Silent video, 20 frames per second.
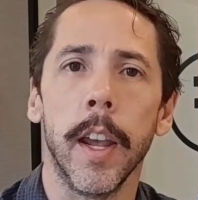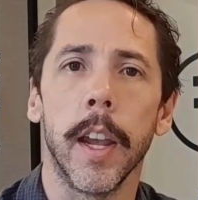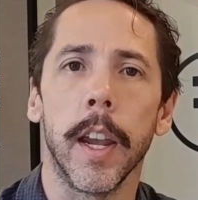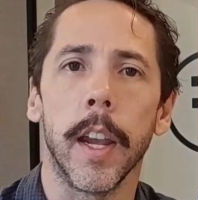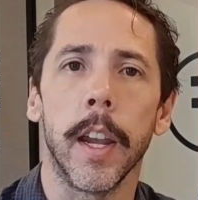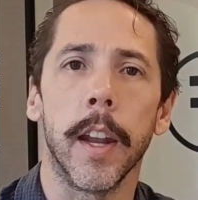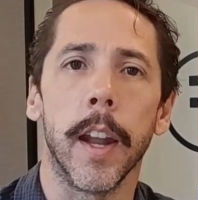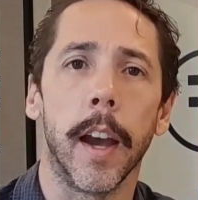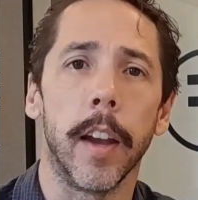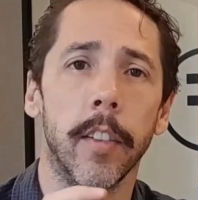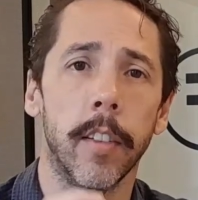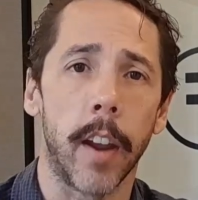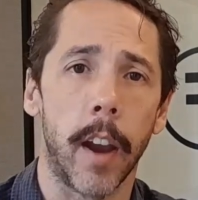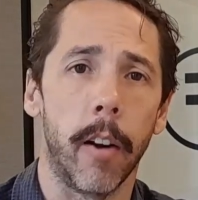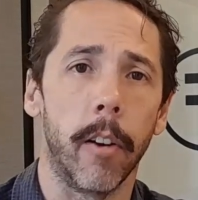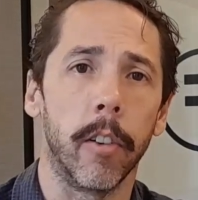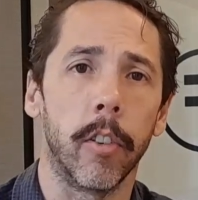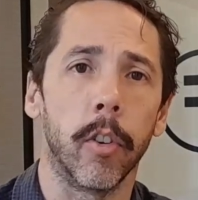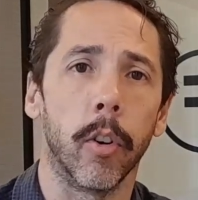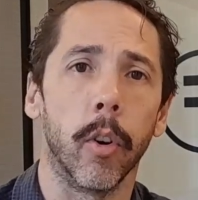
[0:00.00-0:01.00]
in a
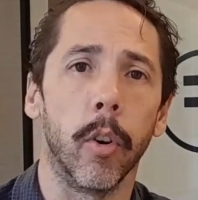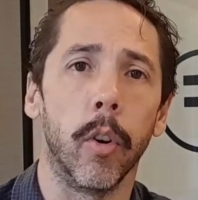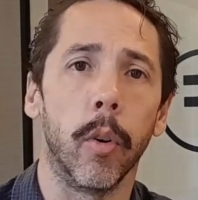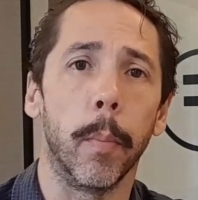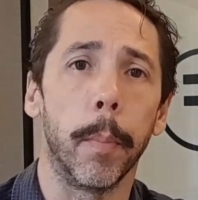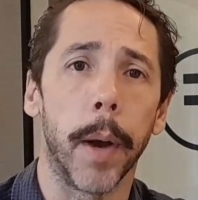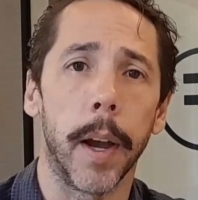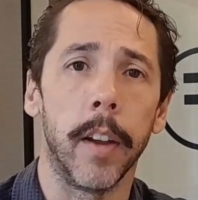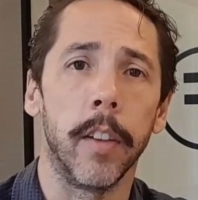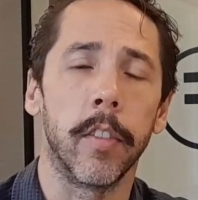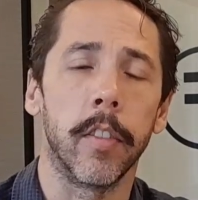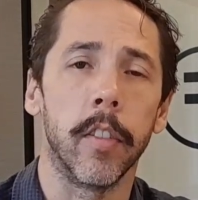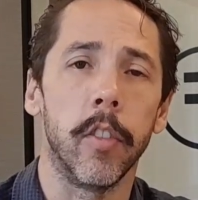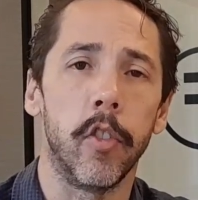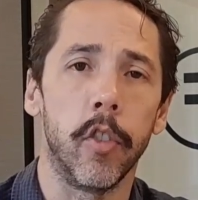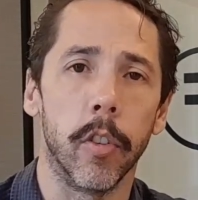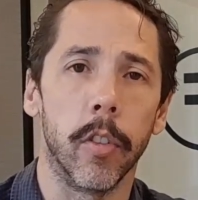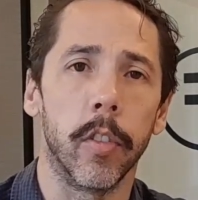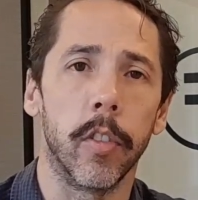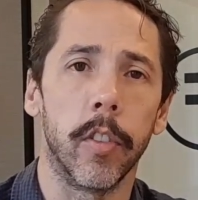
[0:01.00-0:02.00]
territorial based
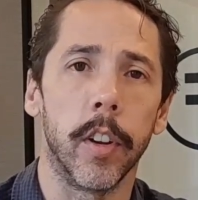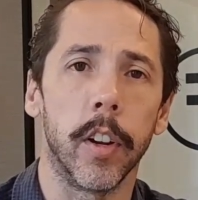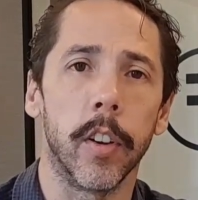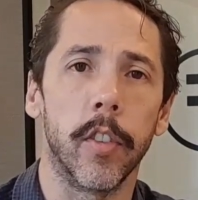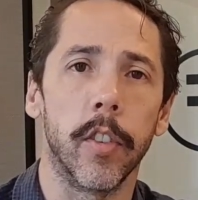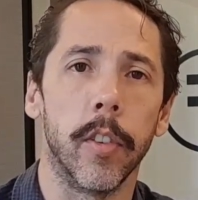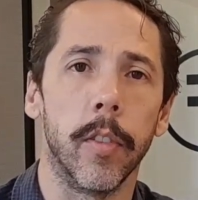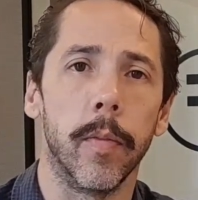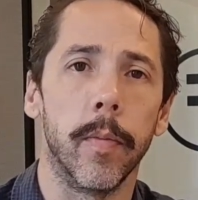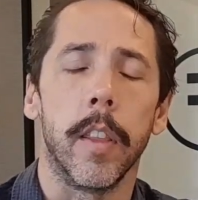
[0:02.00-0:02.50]
jurisdiction.